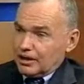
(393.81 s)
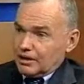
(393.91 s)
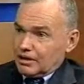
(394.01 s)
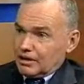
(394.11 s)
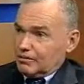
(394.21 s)

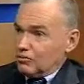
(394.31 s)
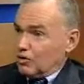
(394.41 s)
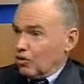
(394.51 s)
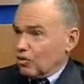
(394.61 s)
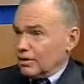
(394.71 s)

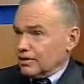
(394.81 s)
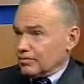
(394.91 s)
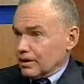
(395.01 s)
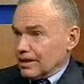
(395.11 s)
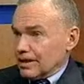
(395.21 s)
always
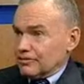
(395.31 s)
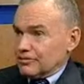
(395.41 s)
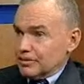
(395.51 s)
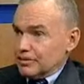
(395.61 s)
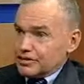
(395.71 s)
running
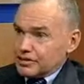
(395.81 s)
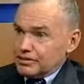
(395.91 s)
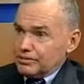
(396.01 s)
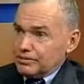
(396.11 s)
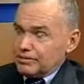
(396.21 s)
into
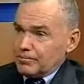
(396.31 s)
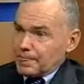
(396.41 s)
issues,